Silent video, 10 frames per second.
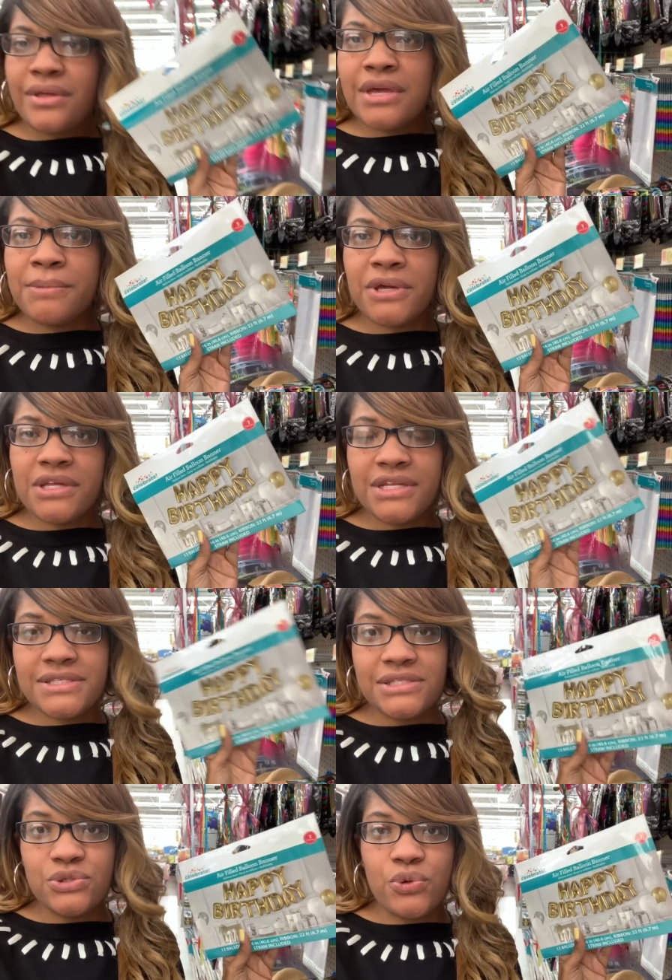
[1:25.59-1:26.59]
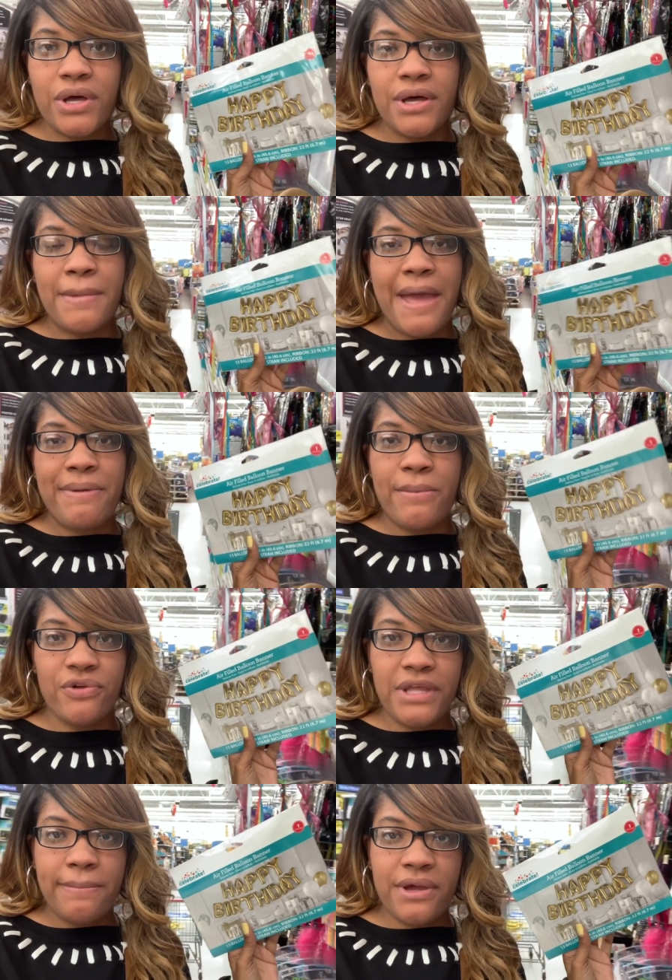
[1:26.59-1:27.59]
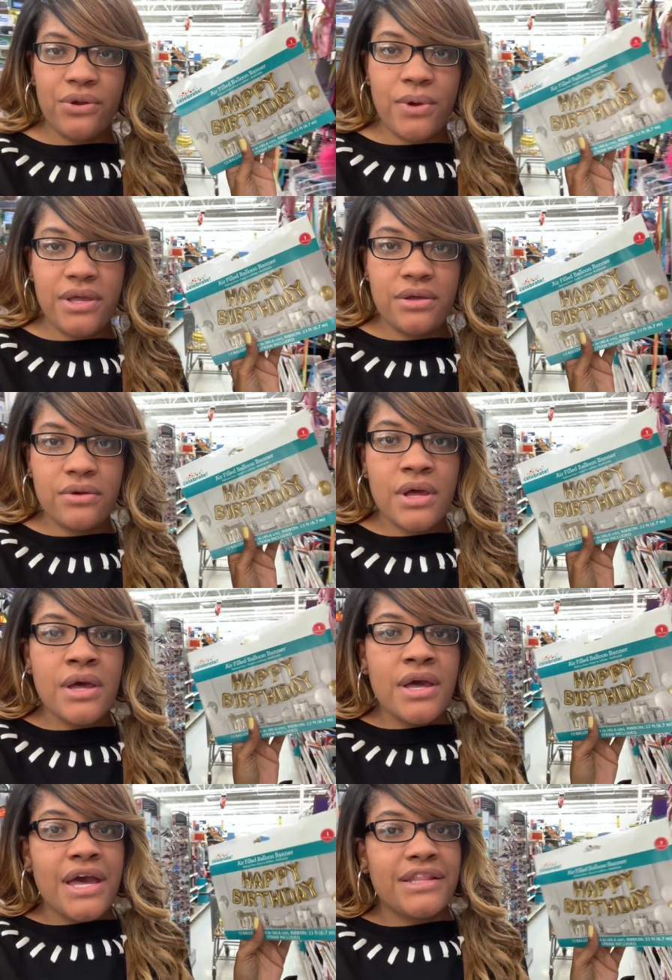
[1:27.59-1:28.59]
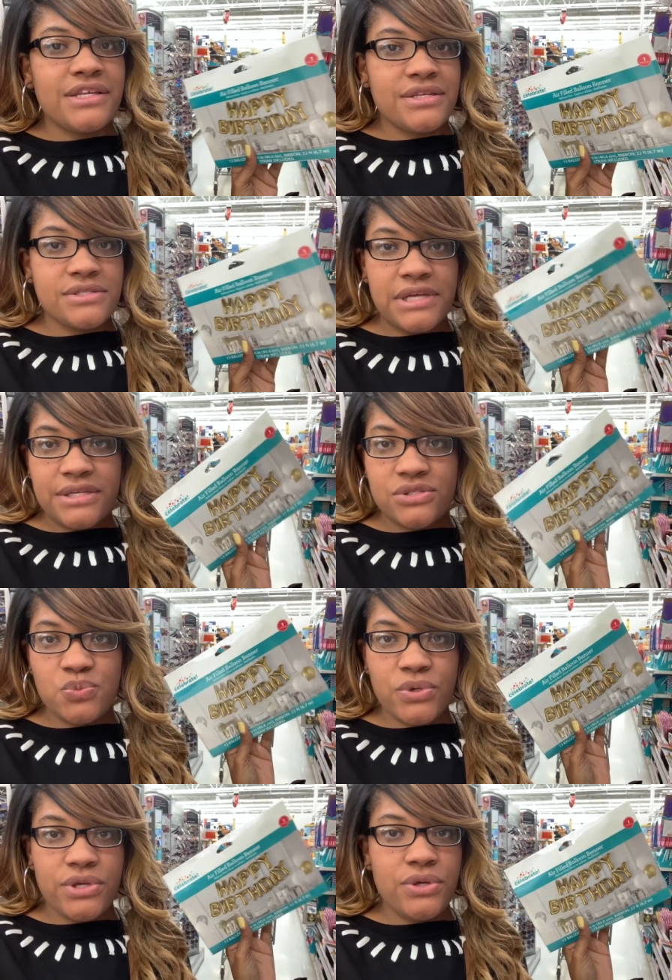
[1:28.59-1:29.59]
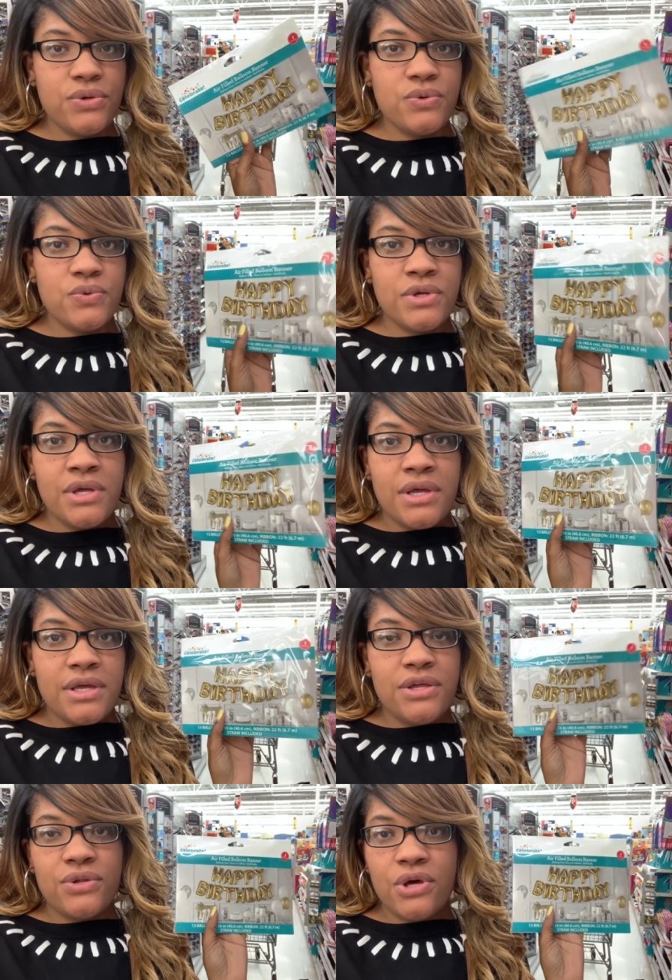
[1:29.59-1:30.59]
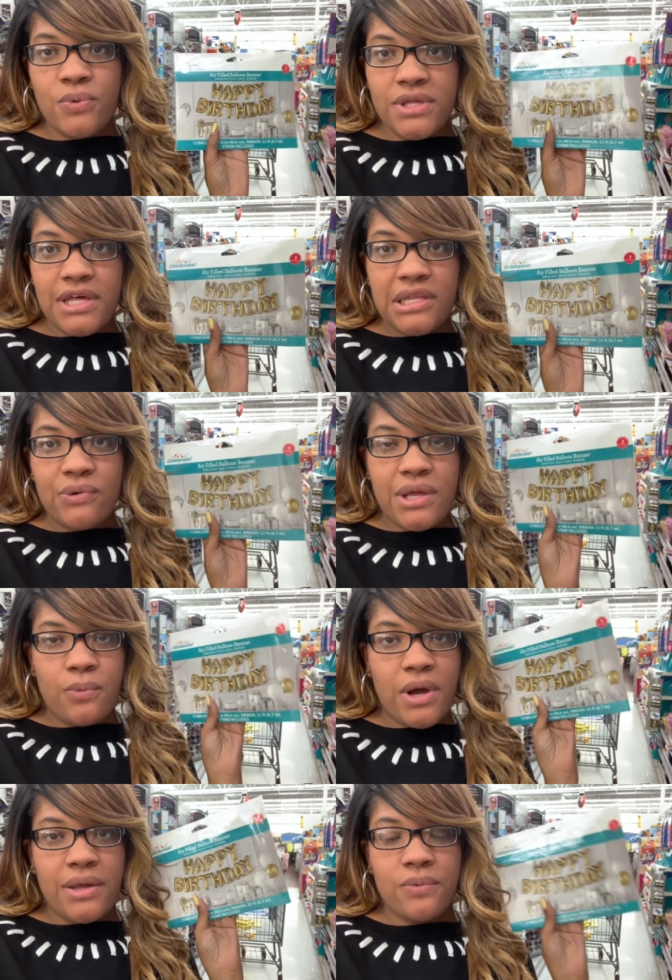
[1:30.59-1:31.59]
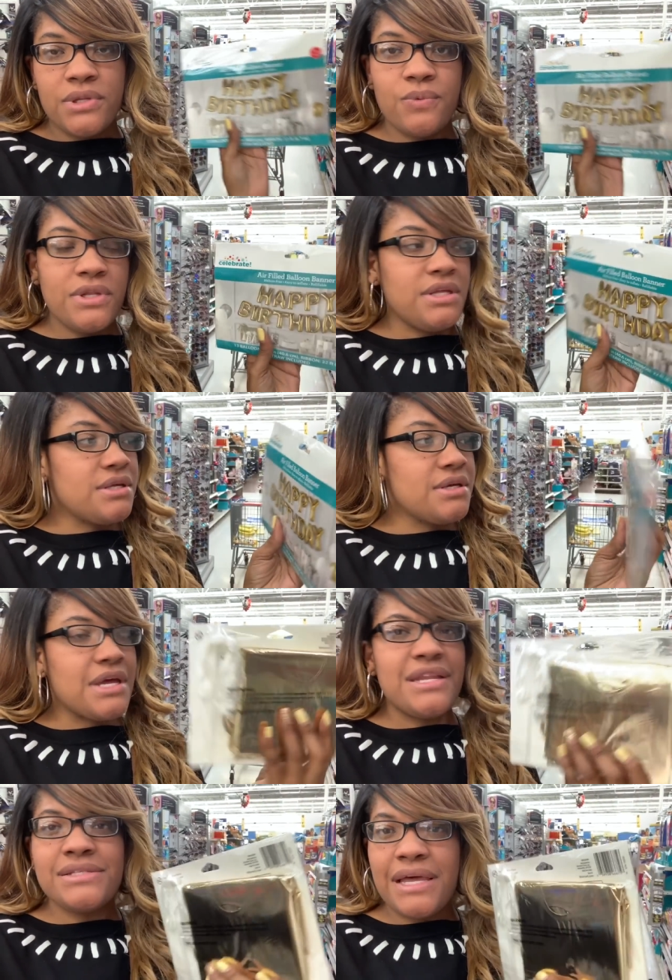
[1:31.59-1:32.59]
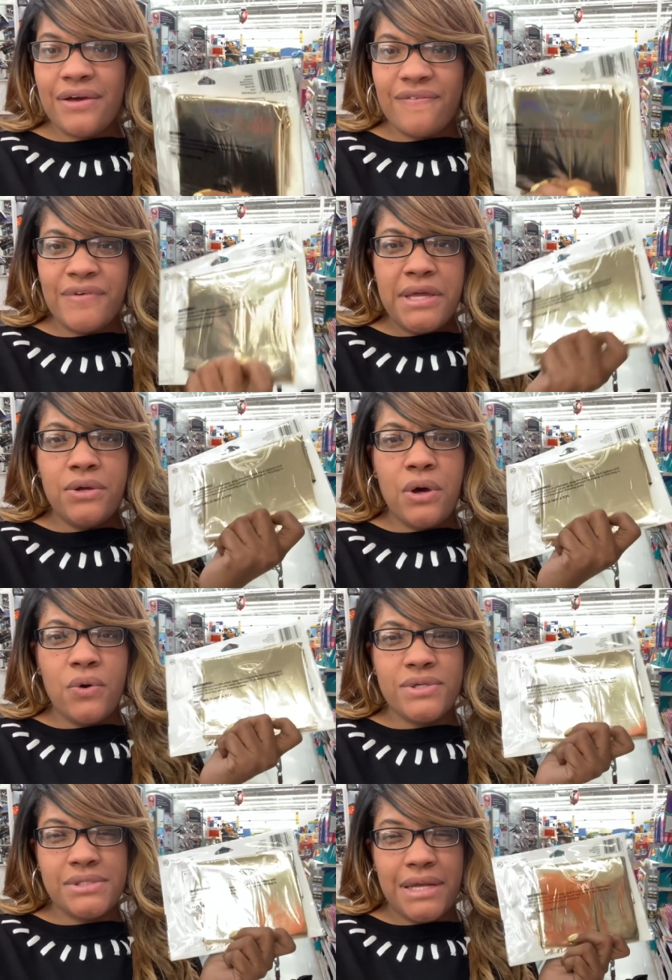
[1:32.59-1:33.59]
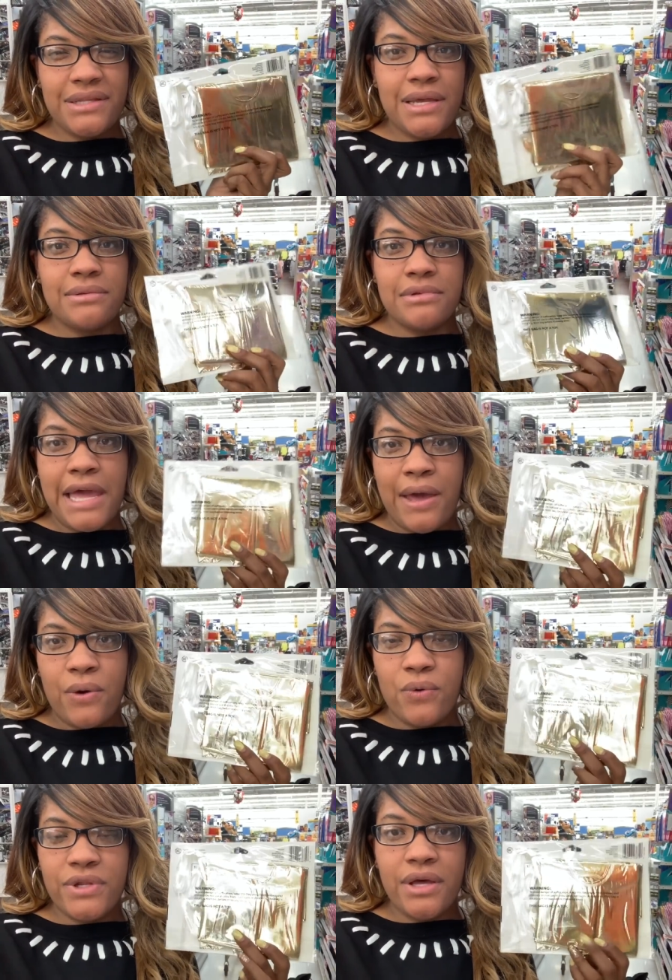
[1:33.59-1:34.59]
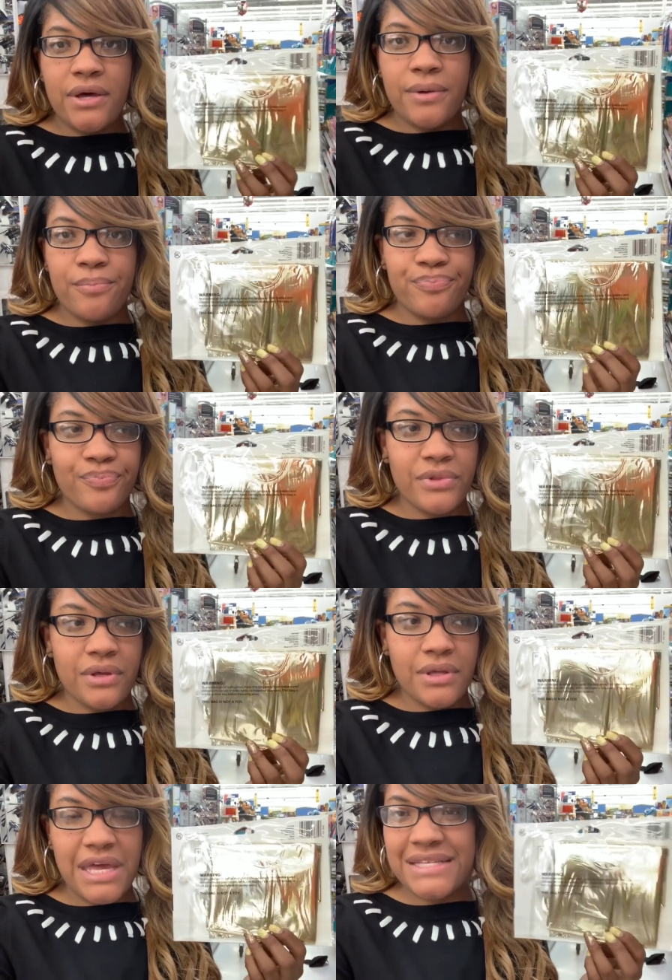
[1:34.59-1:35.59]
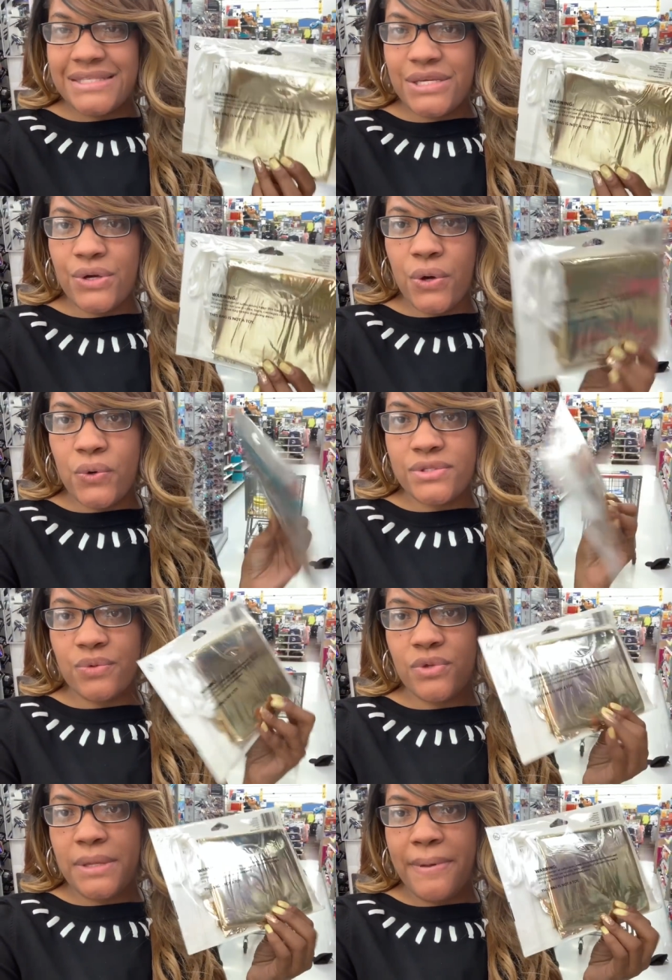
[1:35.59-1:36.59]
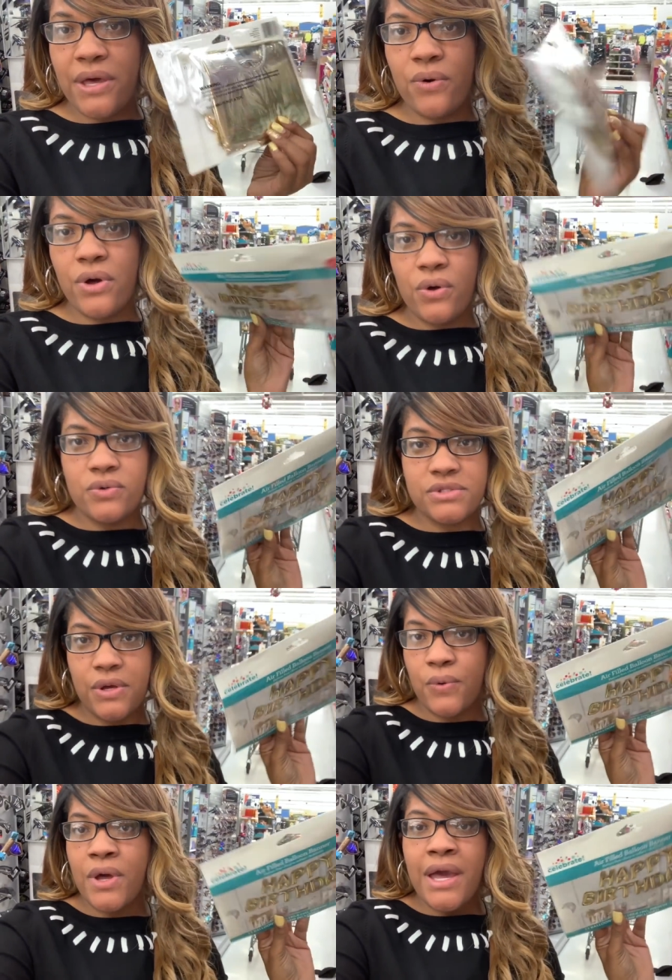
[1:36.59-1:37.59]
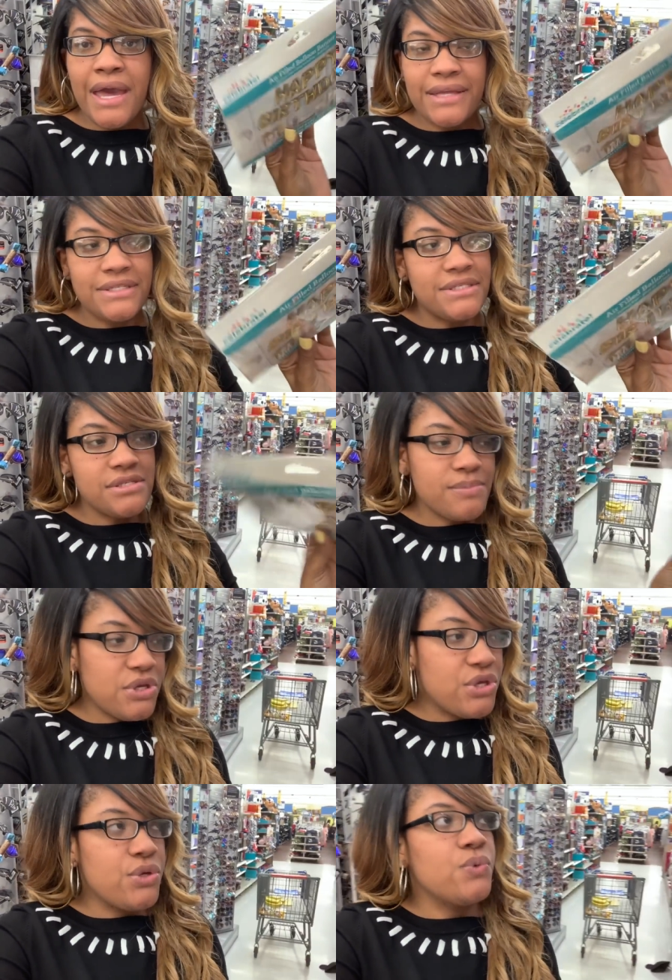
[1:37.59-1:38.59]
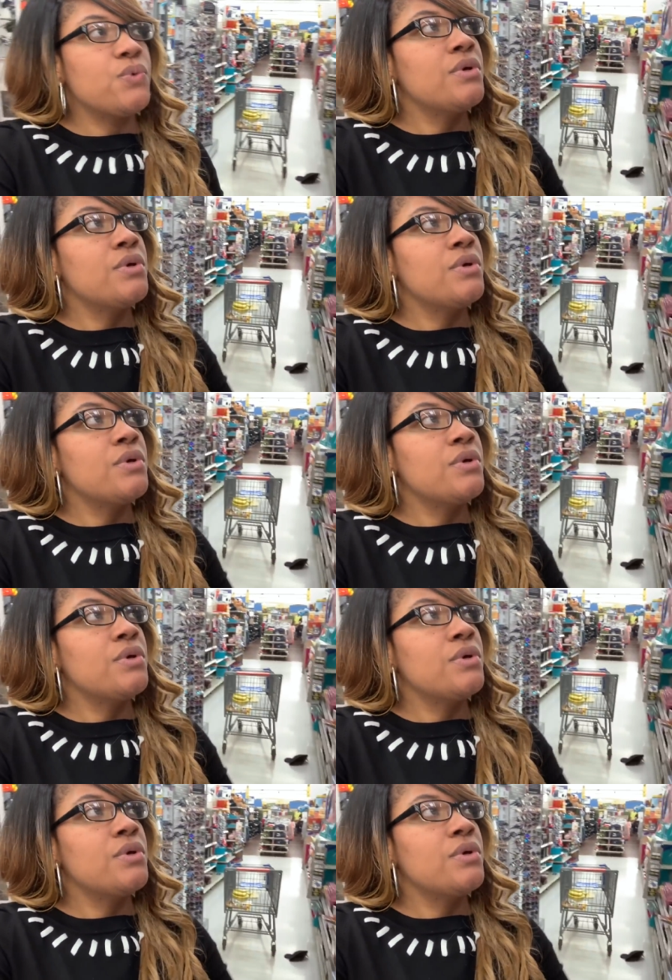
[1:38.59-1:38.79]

And I'm gonna get this little happy birthday banner right here. I think it's like super cute. It'll go with yellow and white really, really good. And it's like a faint gold. It's not that loud antique gold. It's a really pale gold. So I think this will be cute.